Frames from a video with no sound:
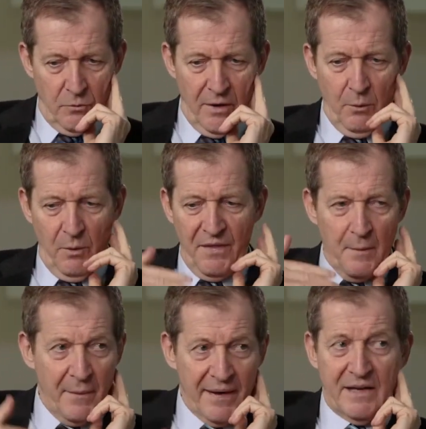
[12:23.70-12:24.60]
right, when
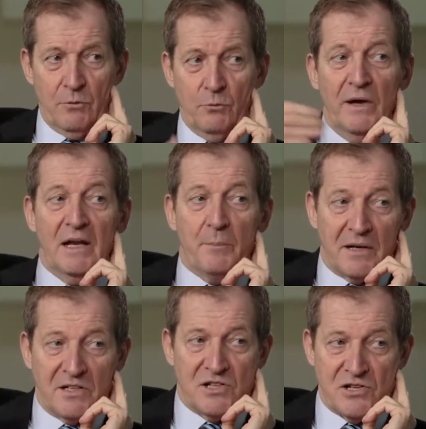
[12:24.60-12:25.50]
they're making really
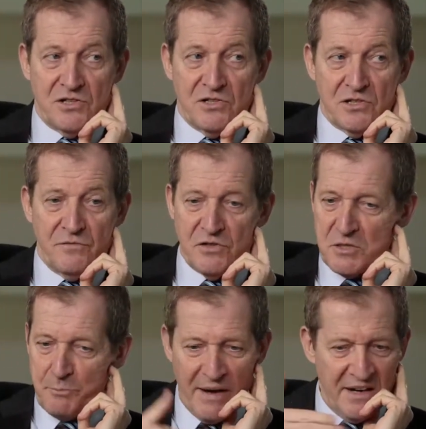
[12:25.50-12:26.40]
big decisions for
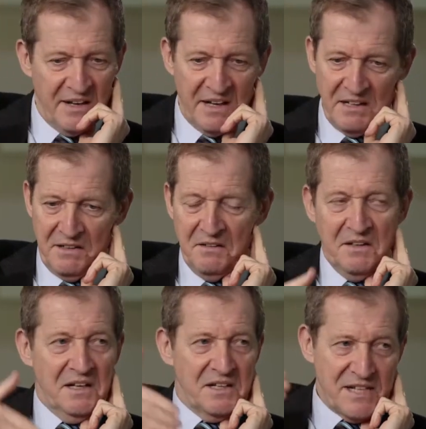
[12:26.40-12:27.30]
spending and
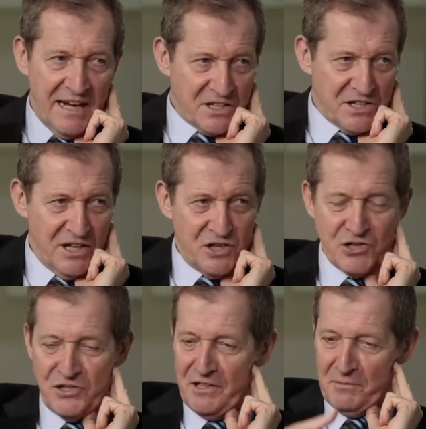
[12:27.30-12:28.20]

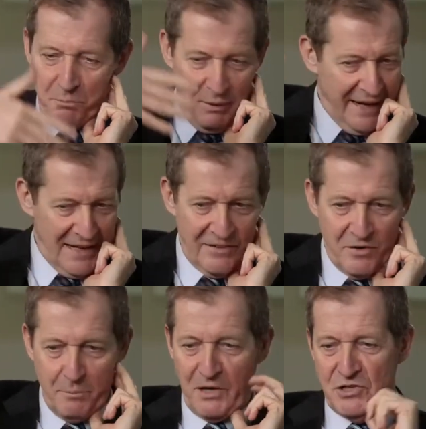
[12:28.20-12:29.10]
taxation and planning
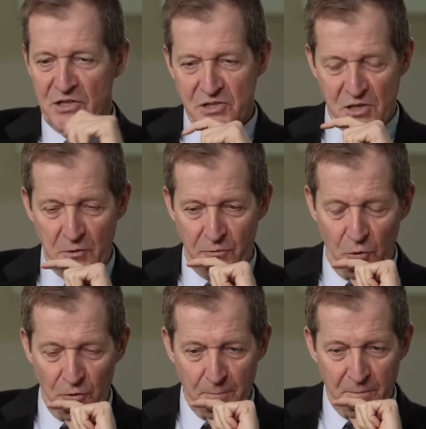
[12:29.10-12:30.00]
of a budget and so
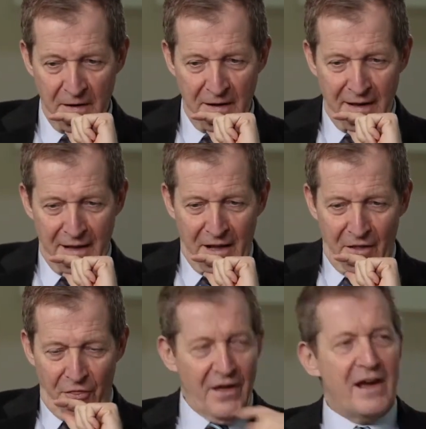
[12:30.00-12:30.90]
forth,
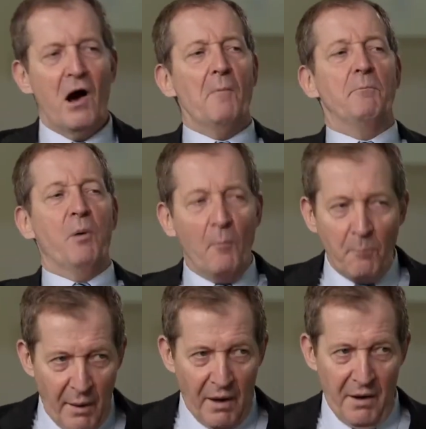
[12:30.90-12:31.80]
they are
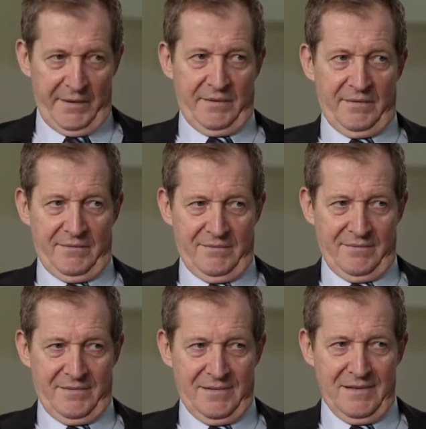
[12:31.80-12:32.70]
bombarded,
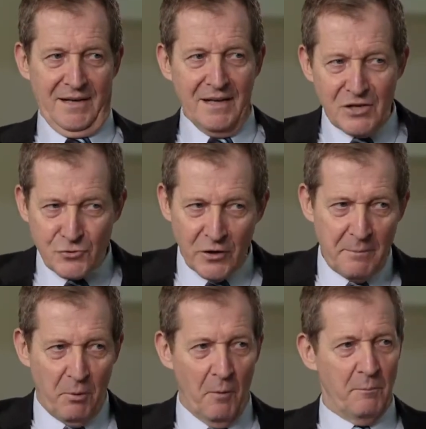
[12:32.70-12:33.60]

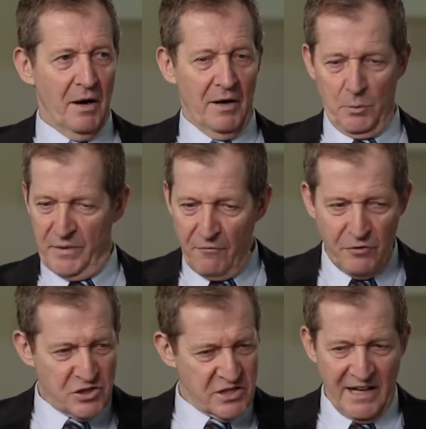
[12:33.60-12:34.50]
literally bombarded with
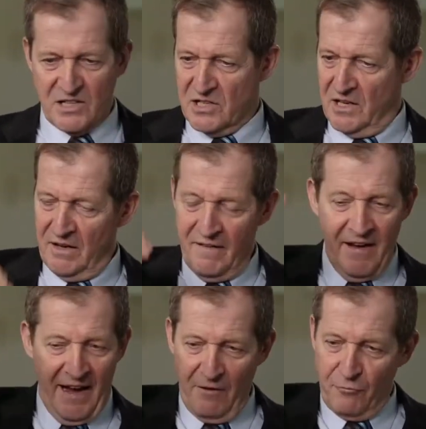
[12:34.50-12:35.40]
every sector,
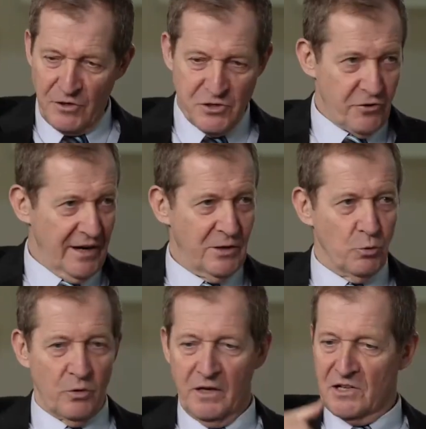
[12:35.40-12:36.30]
every trade
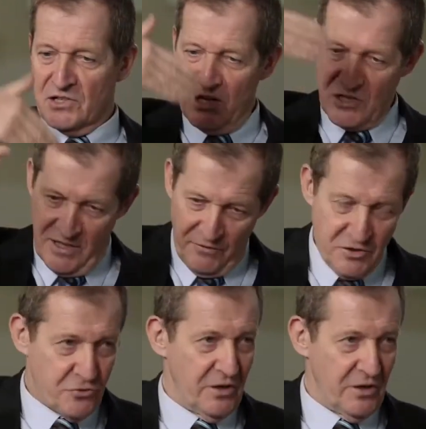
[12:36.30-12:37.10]
organization, every